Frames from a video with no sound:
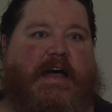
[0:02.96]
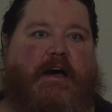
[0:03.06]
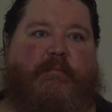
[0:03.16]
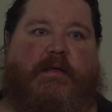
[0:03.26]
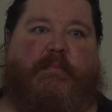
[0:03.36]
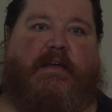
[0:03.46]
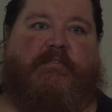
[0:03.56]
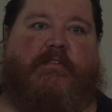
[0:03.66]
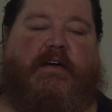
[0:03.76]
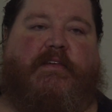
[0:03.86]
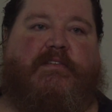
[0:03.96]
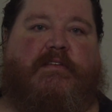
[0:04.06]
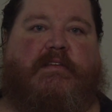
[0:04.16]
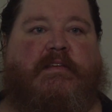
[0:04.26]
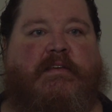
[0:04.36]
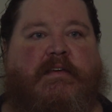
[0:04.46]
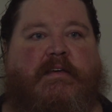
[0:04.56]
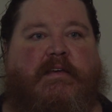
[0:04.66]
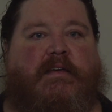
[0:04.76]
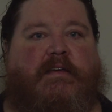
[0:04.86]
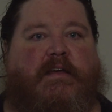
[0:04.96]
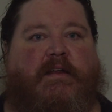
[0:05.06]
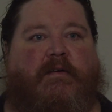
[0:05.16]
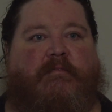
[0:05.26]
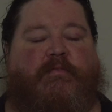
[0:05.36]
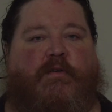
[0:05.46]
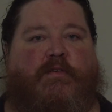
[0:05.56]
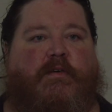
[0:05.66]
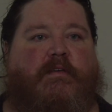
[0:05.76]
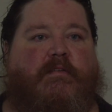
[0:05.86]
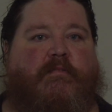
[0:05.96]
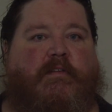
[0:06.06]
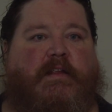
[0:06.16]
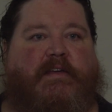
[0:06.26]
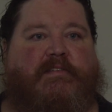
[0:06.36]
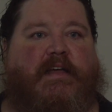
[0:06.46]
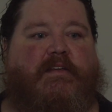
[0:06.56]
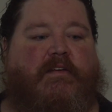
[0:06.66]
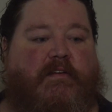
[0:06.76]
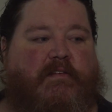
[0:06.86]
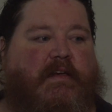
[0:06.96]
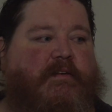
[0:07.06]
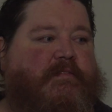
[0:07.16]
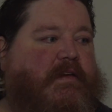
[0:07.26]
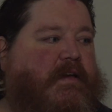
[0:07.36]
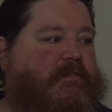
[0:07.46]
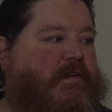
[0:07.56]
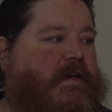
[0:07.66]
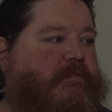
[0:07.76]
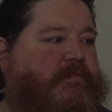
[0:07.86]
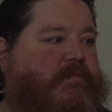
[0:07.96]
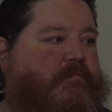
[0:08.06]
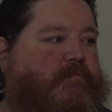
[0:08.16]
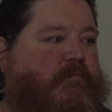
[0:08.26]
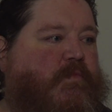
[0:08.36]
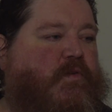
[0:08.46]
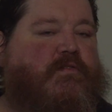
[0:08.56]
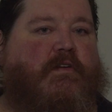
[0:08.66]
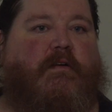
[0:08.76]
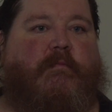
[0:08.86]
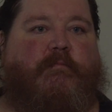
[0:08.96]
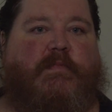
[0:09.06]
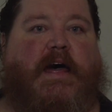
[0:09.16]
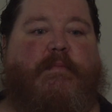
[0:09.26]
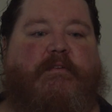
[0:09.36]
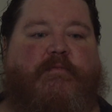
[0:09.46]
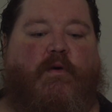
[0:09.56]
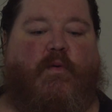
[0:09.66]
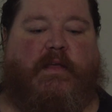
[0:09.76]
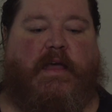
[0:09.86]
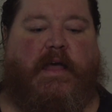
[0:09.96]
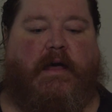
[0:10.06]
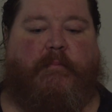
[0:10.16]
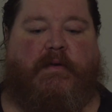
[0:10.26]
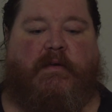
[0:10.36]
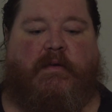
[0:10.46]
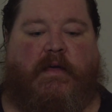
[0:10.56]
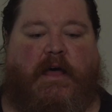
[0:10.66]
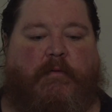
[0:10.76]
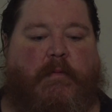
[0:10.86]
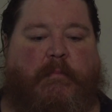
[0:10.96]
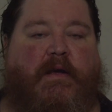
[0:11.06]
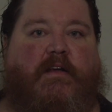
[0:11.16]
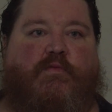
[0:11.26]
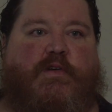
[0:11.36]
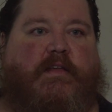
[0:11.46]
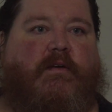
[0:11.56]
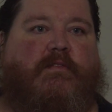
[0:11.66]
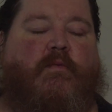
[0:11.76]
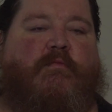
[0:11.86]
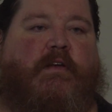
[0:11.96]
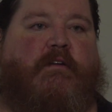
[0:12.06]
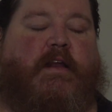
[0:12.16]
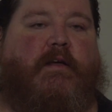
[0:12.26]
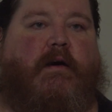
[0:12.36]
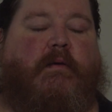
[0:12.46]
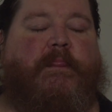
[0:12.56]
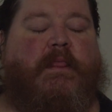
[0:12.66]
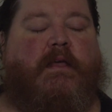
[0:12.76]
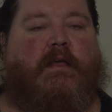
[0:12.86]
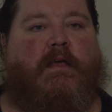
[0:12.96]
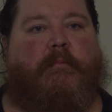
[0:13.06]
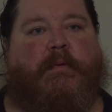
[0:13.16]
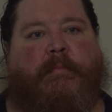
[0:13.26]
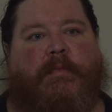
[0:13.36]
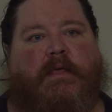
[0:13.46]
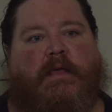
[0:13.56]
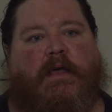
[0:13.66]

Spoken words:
out how I'm going to pay for all this. And unfortunately, over the last 10 years, I've used a lot of my 401k up, helping my parents, which I don't regret at all. But